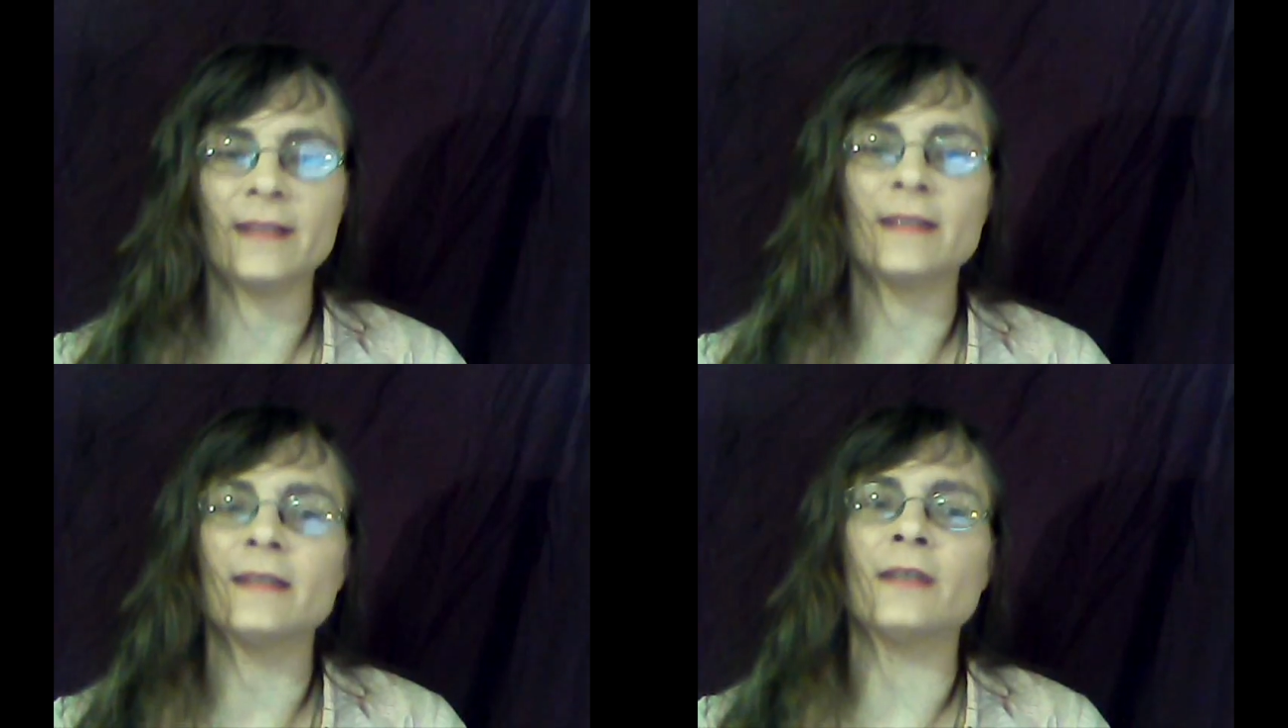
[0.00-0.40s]

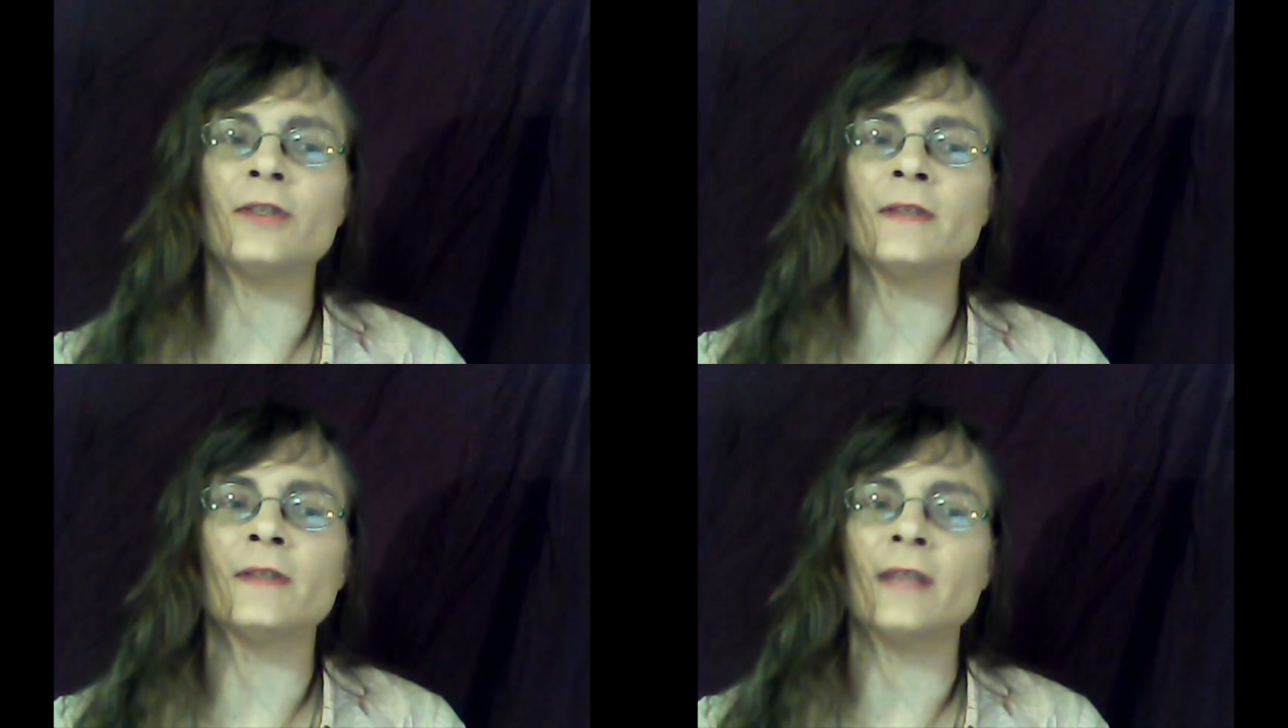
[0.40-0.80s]

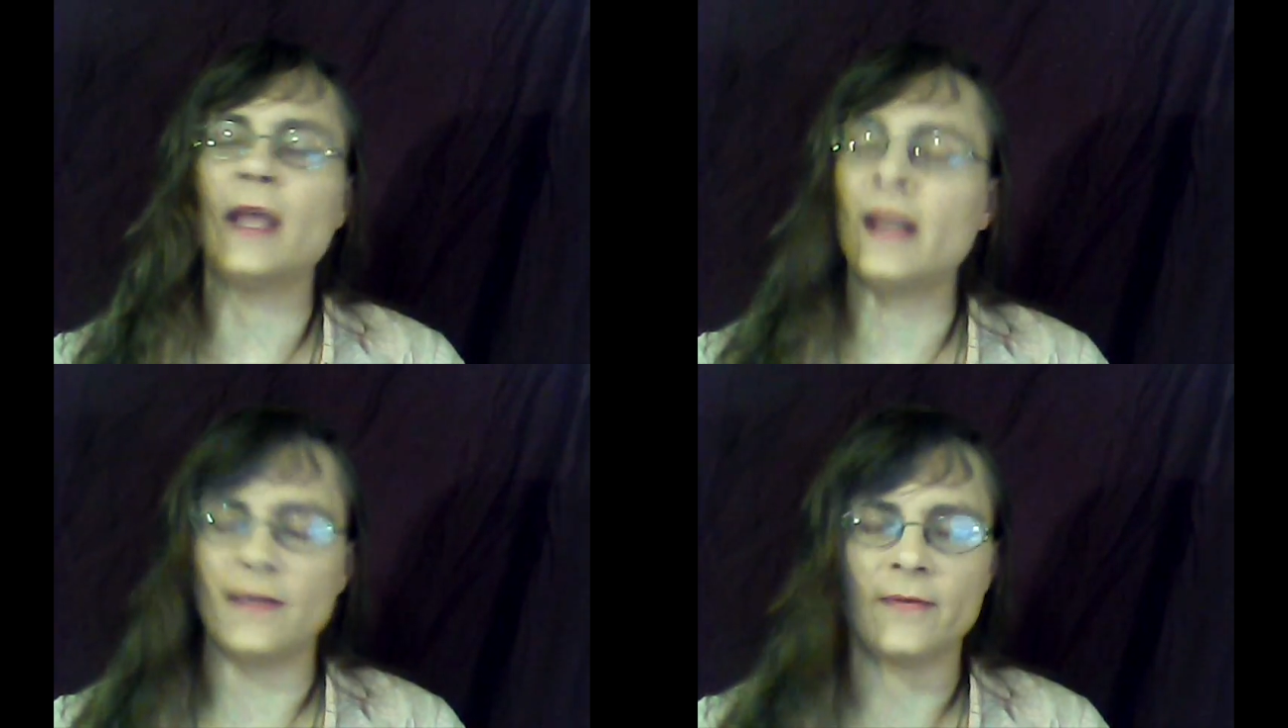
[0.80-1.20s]
discussions,
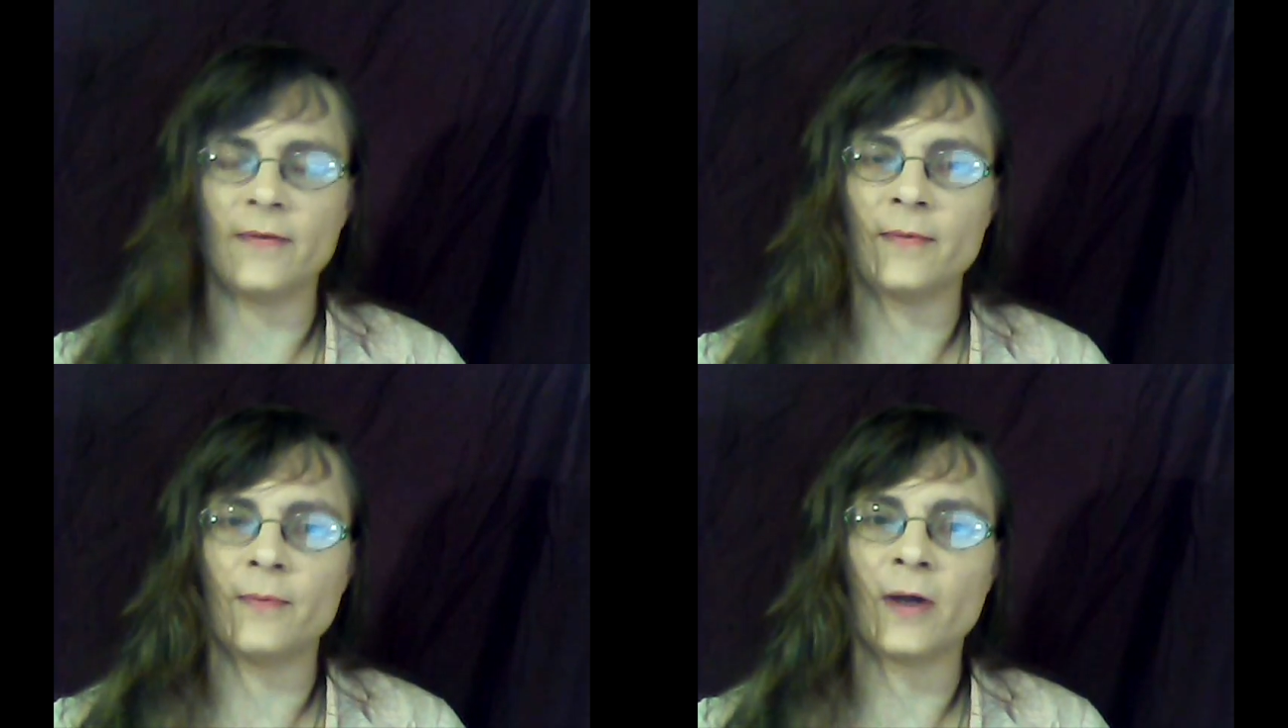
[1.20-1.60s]
and even
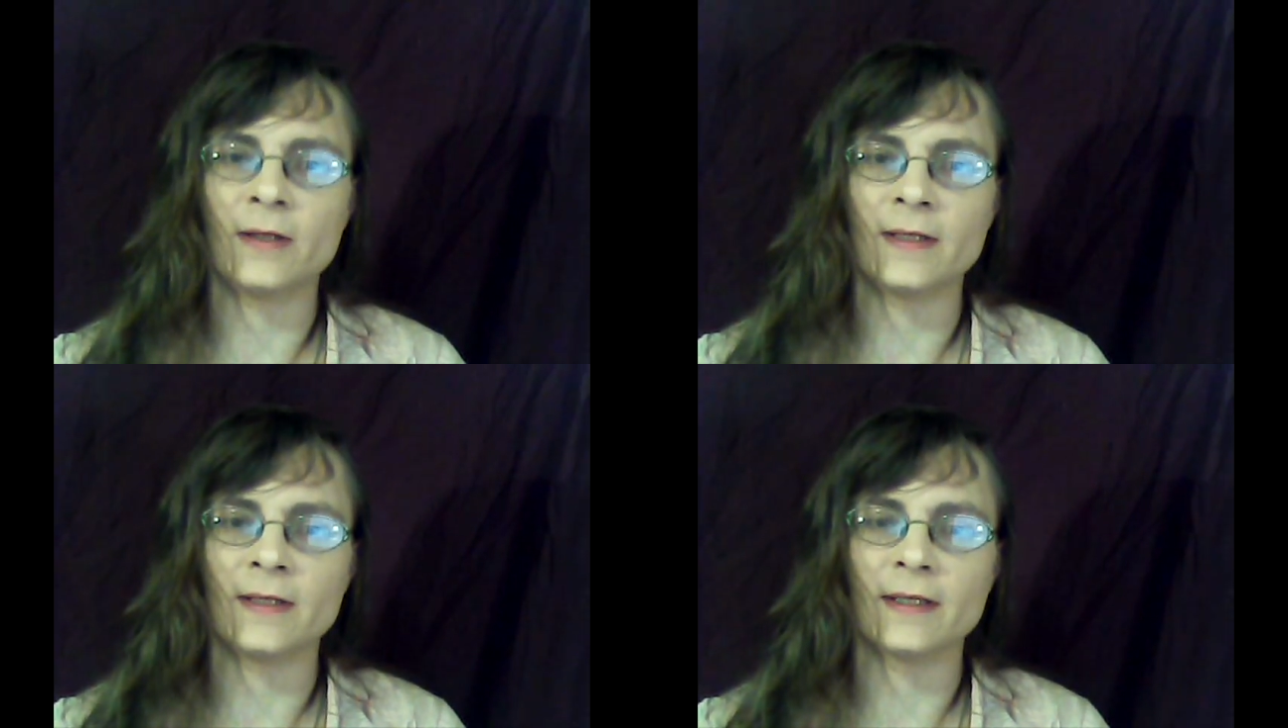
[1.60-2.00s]
in
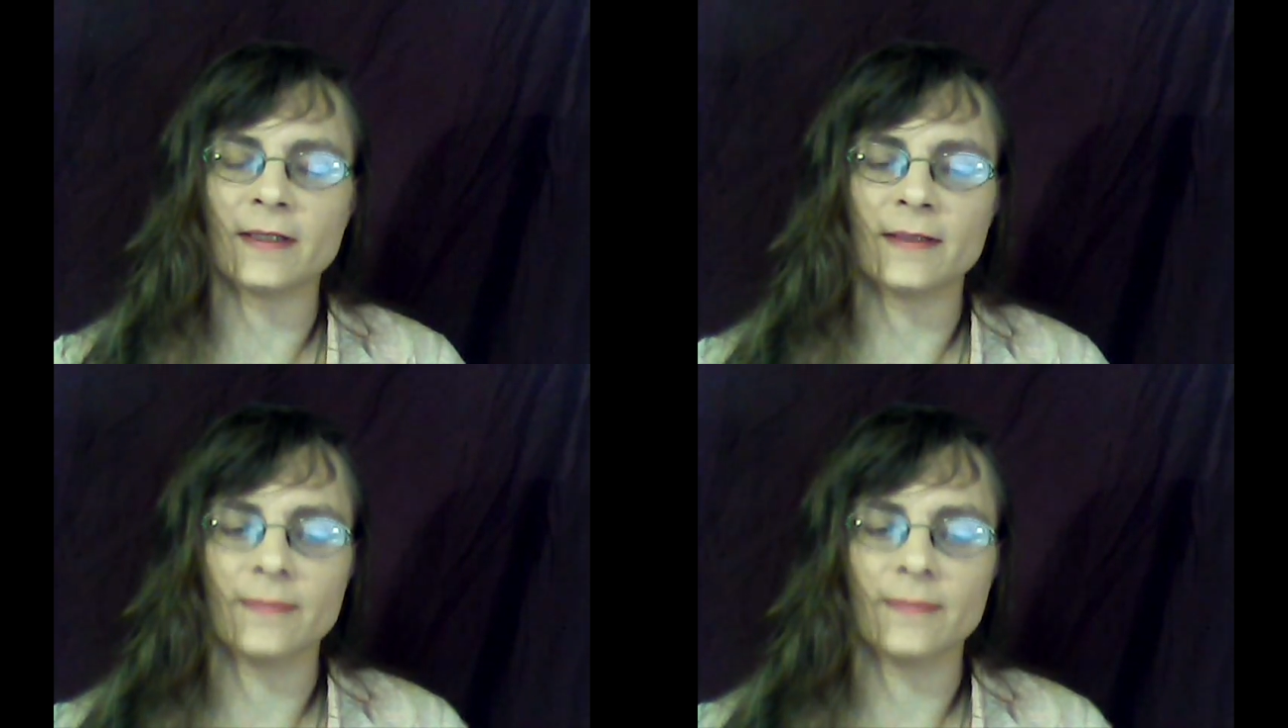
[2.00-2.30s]
politics